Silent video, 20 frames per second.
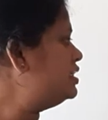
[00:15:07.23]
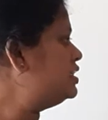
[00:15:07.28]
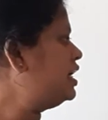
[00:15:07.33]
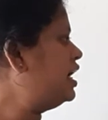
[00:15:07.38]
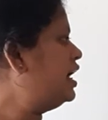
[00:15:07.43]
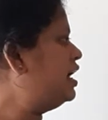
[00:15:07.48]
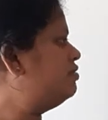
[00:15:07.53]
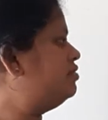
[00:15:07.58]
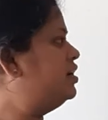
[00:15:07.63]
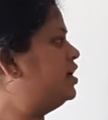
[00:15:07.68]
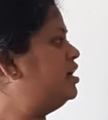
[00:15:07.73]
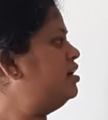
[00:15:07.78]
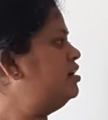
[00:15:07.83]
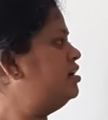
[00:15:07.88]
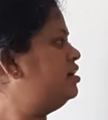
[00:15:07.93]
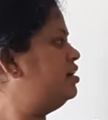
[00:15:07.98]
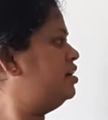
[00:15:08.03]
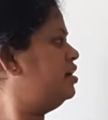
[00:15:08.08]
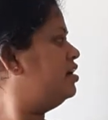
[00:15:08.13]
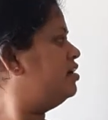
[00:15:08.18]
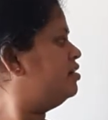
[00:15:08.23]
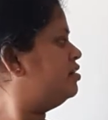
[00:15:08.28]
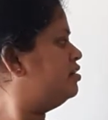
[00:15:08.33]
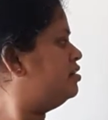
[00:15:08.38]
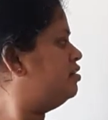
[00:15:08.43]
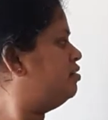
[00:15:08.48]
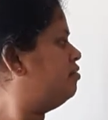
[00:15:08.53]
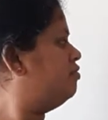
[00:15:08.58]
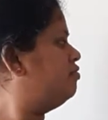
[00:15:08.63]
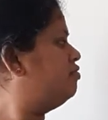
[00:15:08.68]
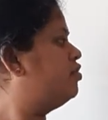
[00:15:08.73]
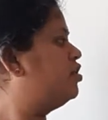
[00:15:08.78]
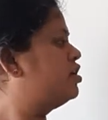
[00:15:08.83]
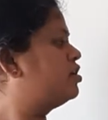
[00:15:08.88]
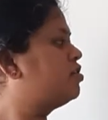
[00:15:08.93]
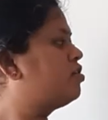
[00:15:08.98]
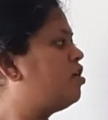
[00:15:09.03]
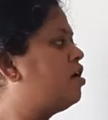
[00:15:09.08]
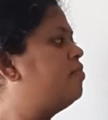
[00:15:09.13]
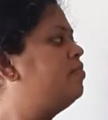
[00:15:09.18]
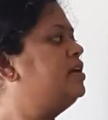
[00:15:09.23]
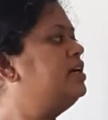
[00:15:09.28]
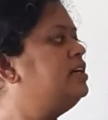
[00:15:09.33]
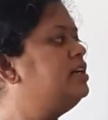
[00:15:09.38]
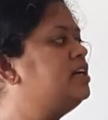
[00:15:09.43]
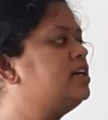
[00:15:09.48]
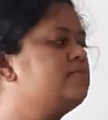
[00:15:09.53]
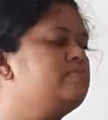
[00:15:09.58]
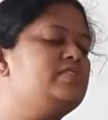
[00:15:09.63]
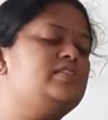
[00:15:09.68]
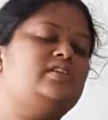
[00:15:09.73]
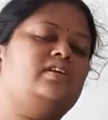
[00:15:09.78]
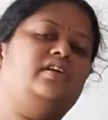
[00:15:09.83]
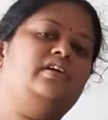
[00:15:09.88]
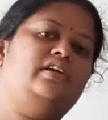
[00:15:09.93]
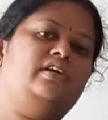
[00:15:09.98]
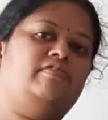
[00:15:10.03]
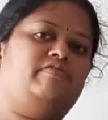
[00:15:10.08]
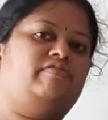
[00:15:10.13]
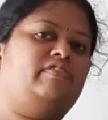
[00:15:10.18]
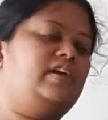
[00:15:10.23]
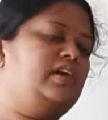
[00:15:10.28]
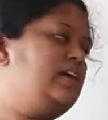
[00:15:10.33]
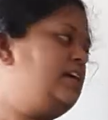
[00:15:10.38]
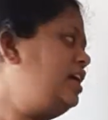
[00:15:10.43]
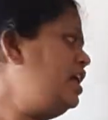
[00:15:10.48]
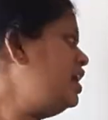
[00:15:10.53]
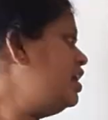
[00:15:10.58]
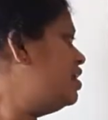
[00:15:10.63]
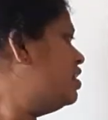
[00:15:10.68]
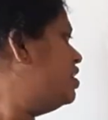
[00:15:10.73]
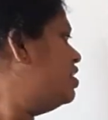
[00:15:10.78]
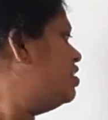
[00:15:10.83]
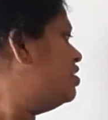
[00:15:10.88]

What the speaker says: I have done for common terms differently.